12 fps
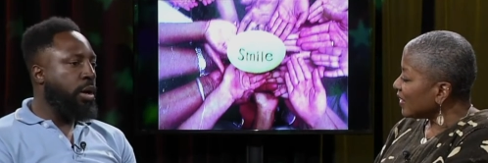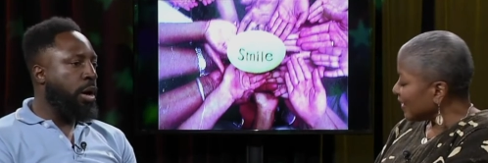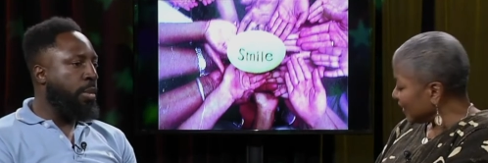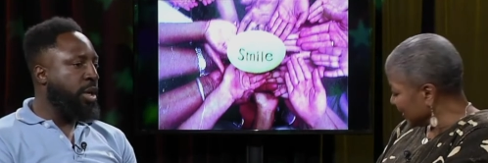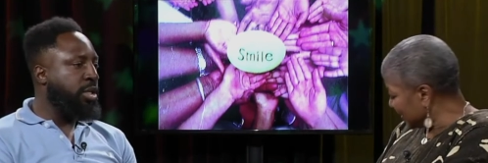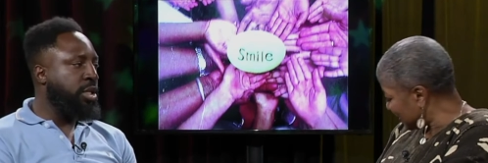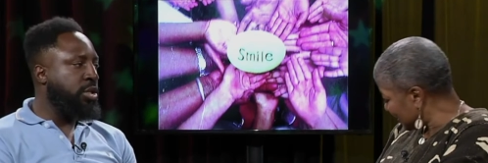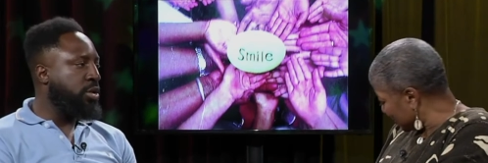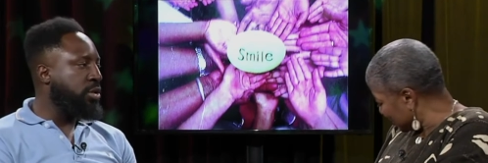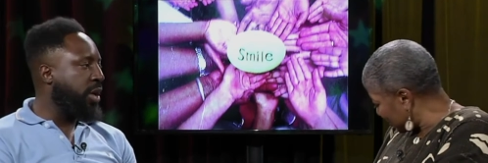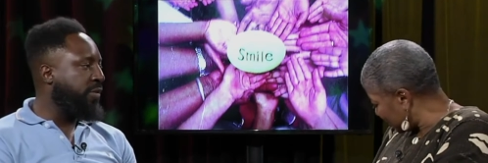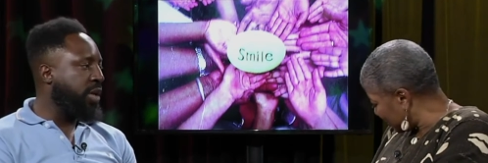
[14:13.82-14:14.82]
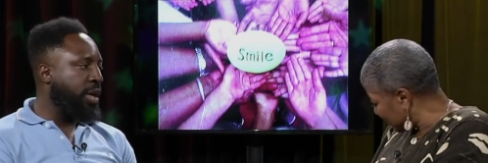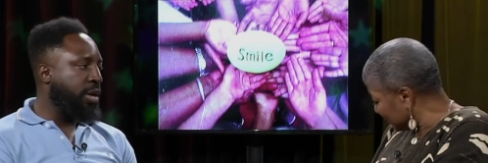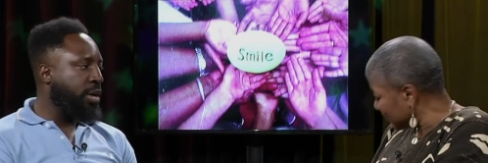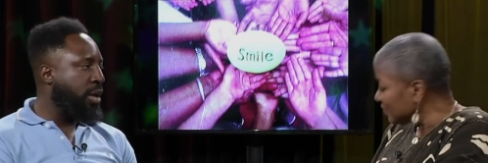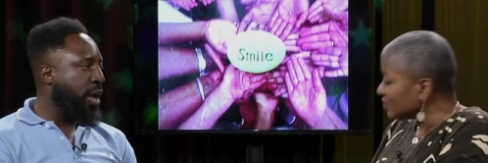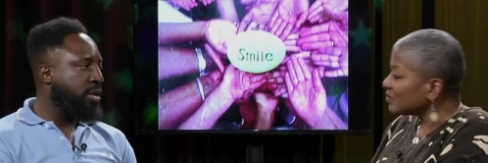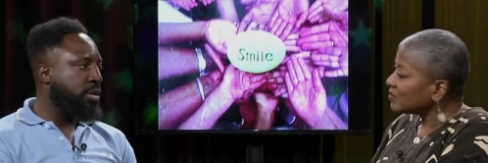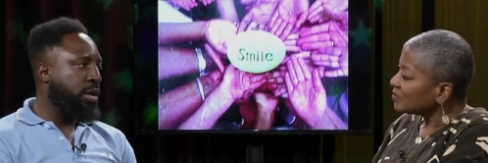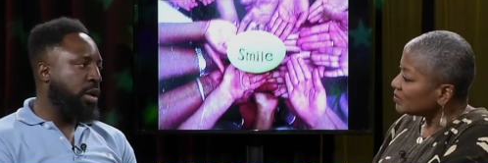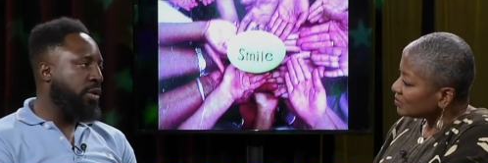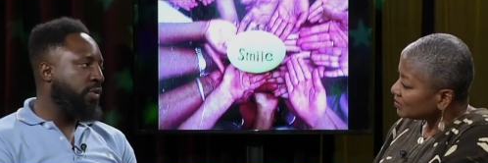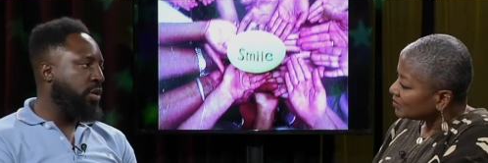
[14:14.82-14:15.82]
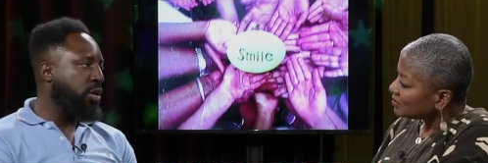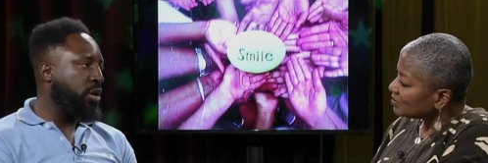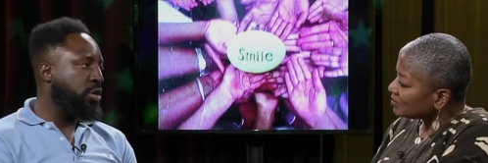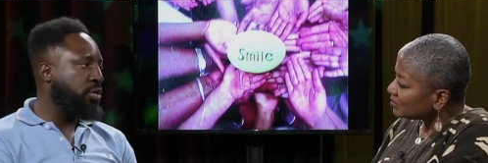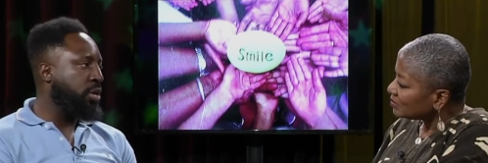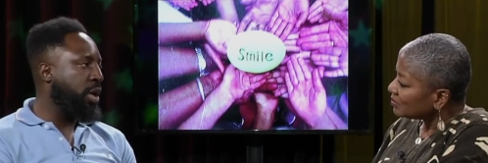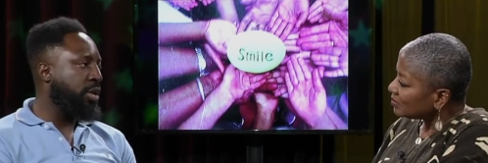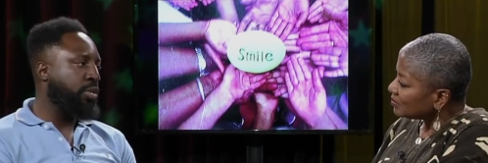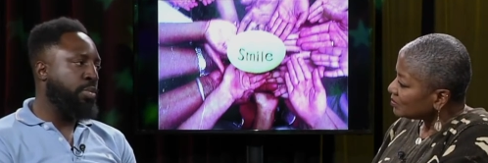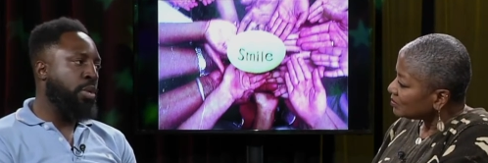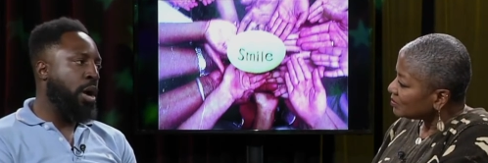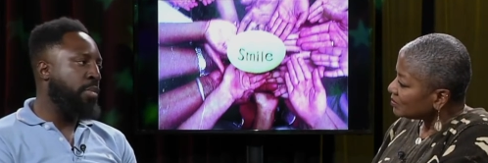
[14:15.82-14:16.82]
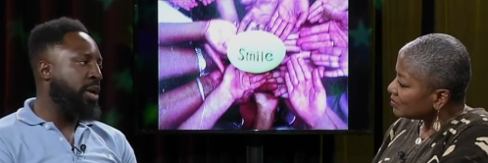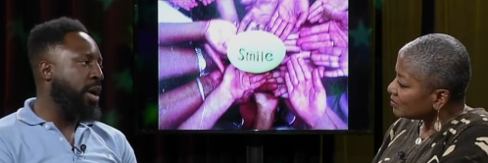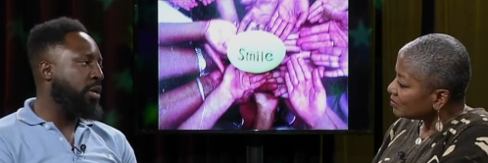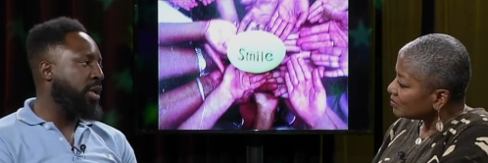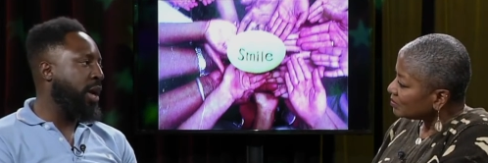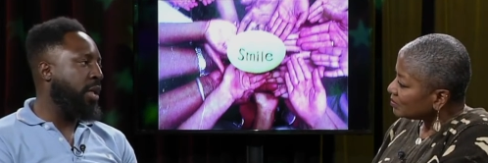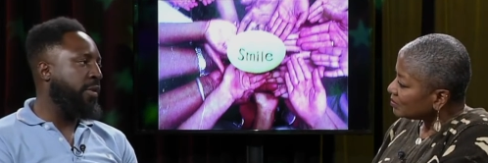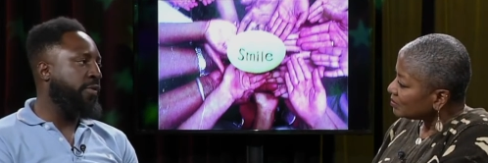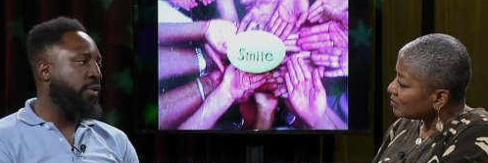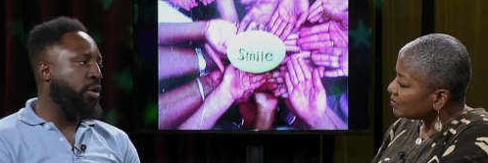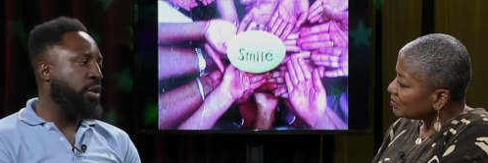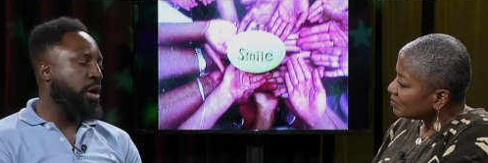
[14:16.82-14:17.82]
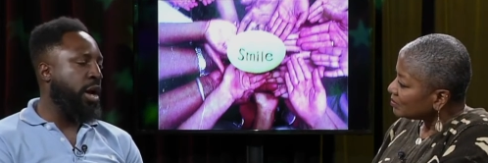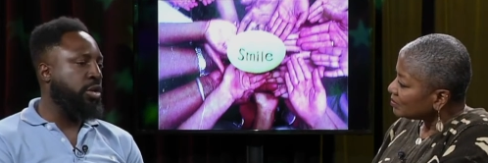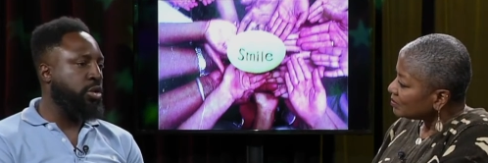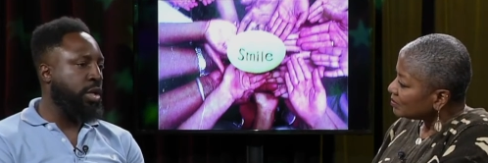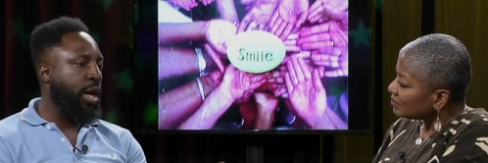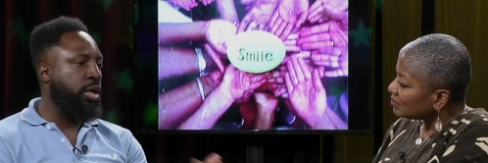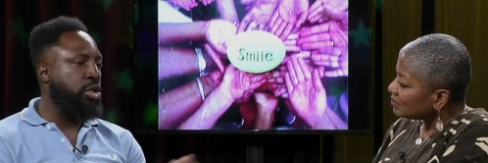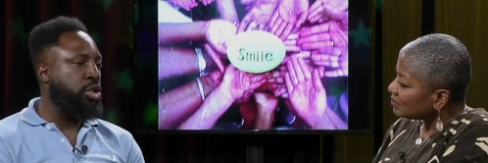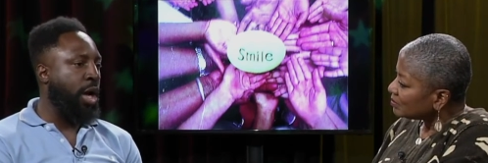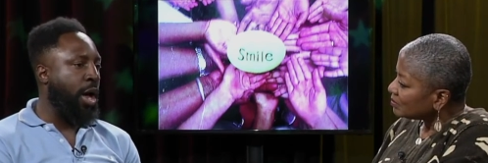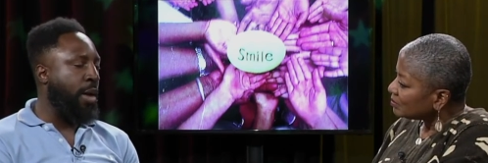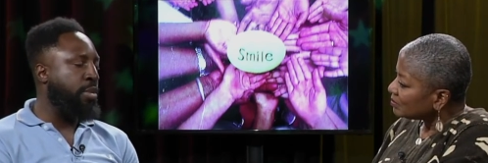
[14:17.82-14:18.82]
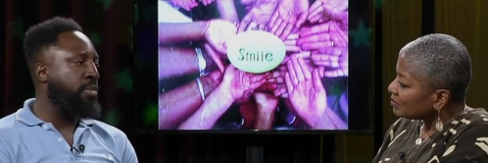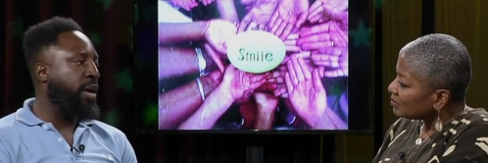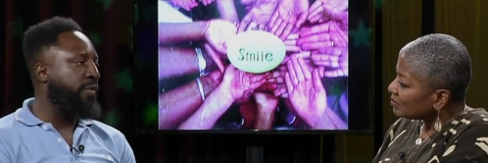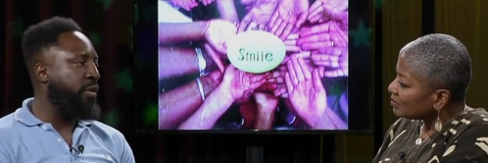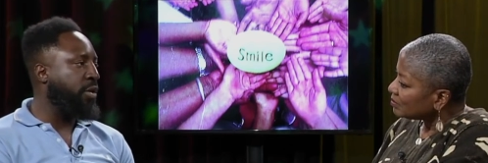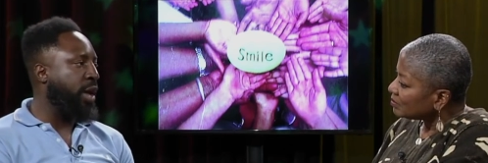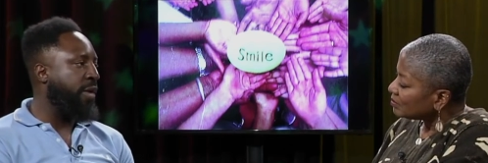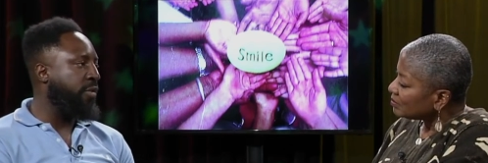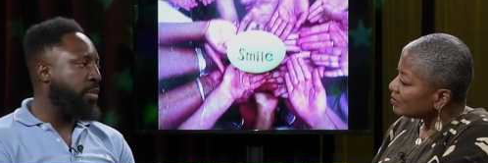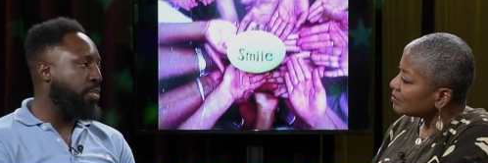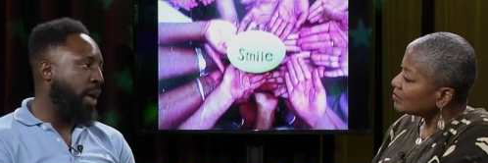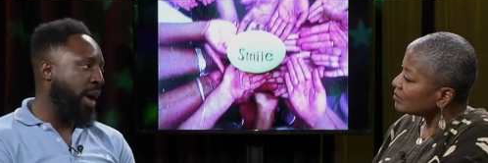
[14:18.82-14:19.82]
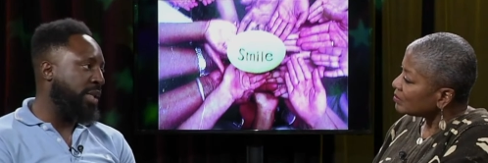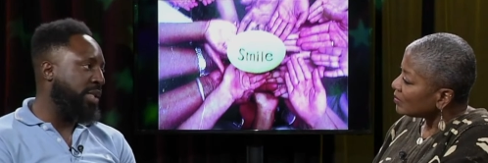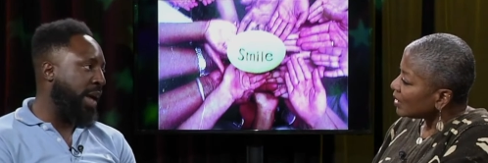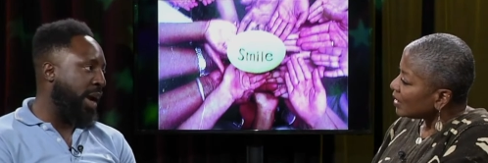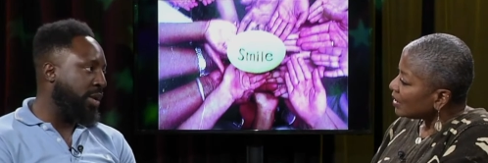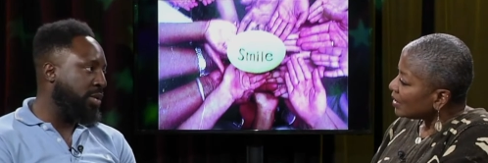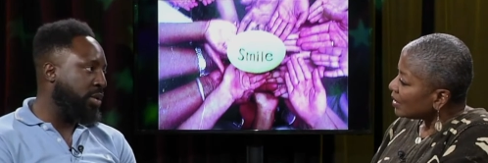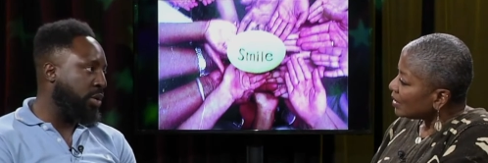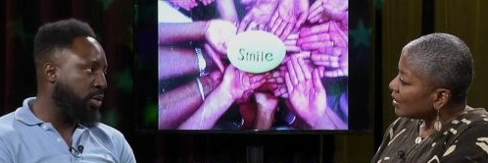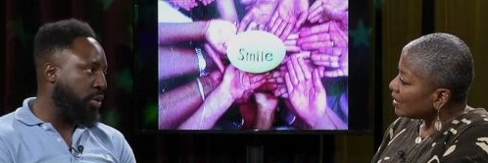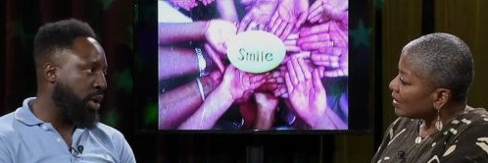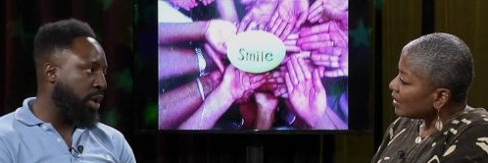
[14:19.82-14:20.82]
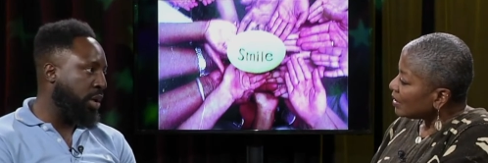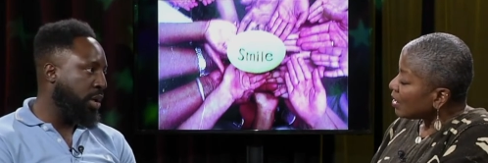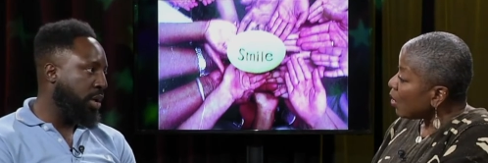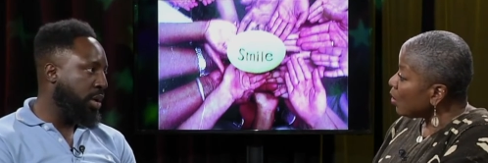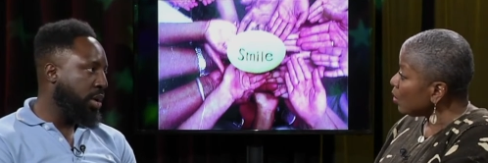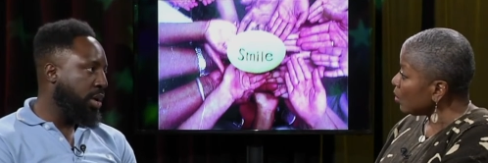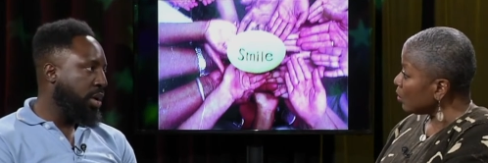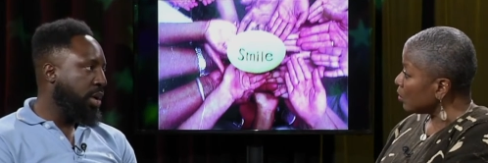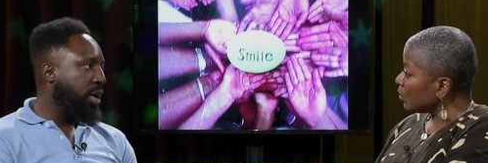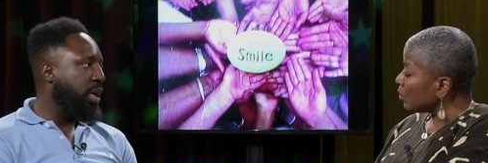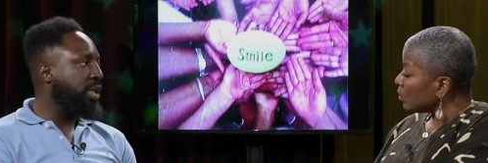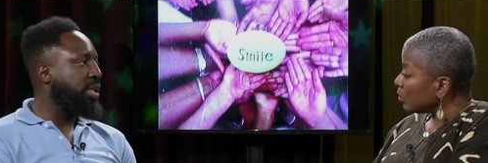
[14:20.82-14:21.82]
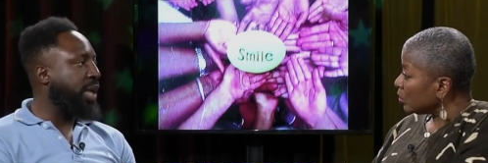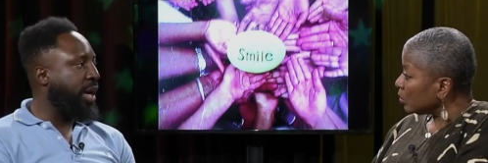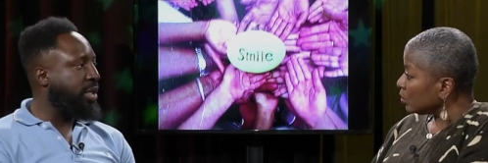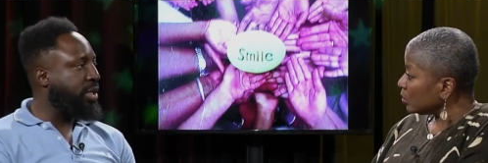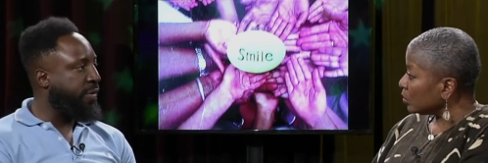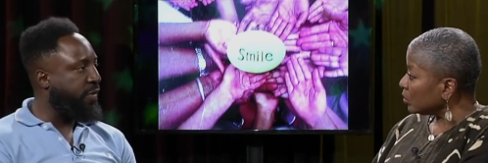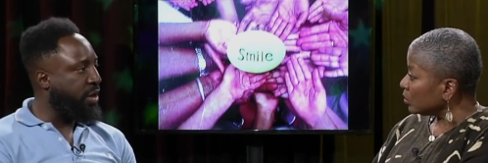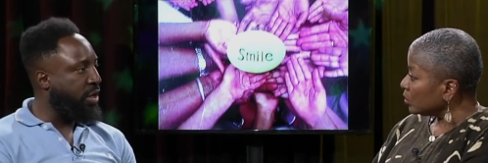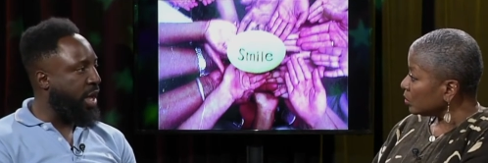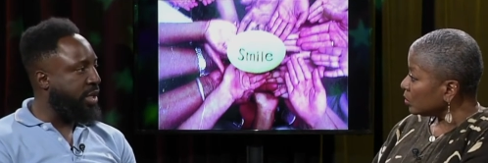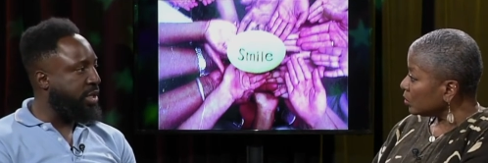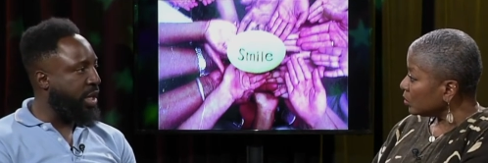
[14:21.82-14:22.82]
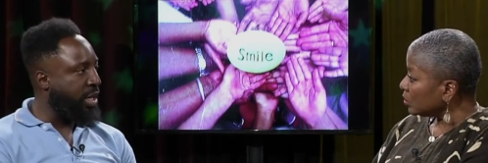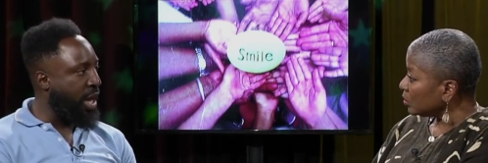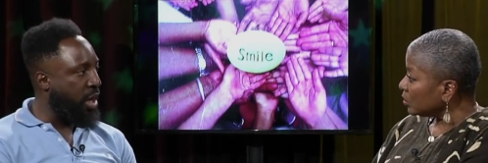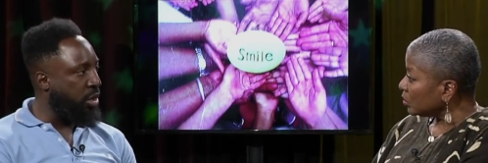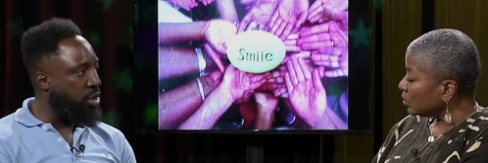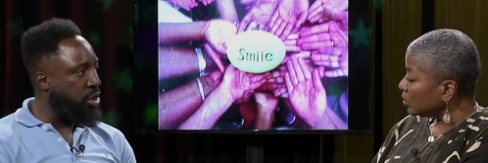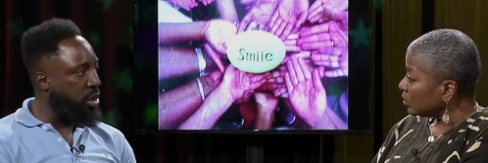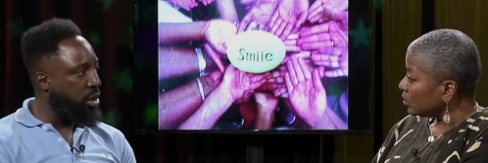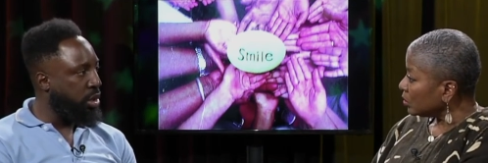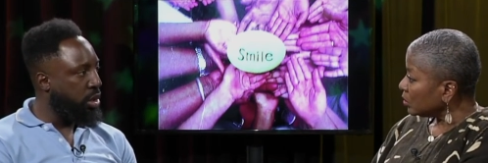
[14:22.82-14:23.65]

Speaker 1: all my teachers. I've taken classes all over the country. That's what brought me out to California. I actually got a job in my field. I have an applied science degree Ooh. In scientific glass technology.